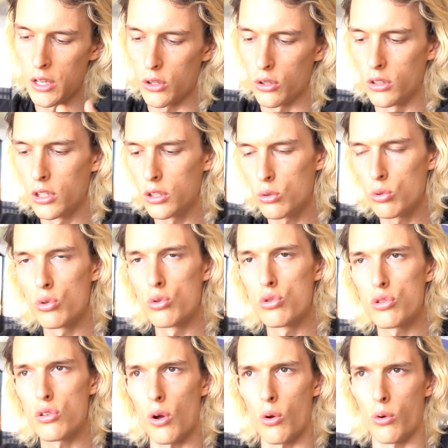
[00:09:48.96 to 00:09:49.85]
you need to do
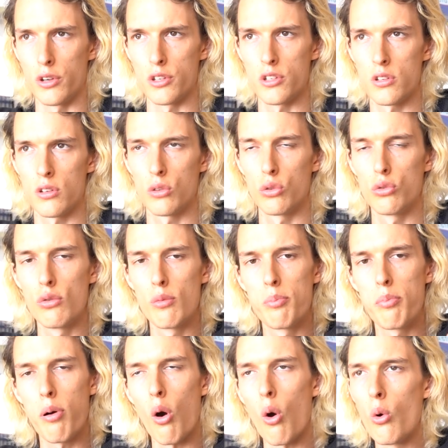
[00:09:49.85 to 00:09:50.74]
stories, do
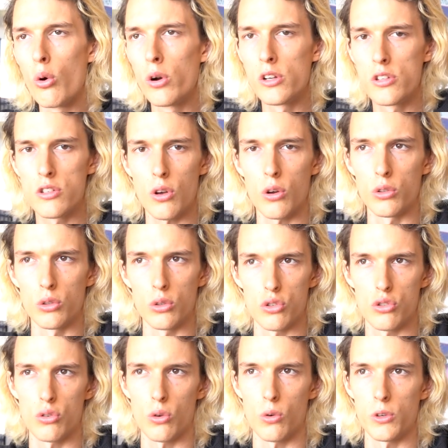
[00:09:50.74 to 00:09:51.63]
polls on
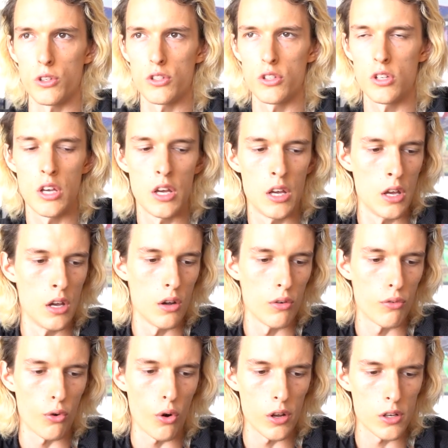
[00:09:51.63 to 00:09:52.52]
your stories.
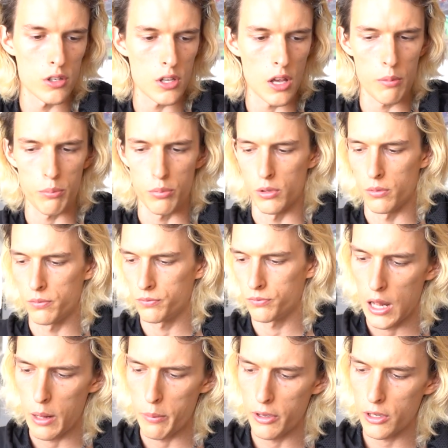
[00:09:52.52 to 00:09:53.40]
For example,
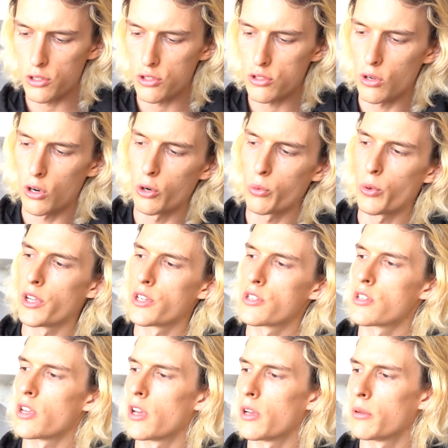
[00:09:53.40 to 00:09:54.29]
I'll make a story where I
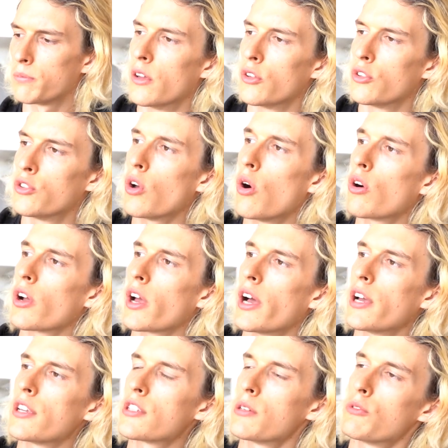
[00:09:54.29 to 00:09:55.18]
say, yo
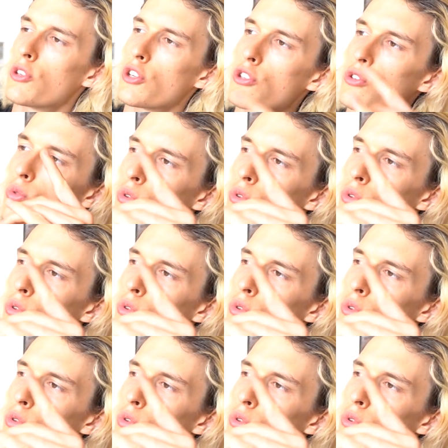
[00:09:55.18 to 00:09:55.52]
guys, I'm just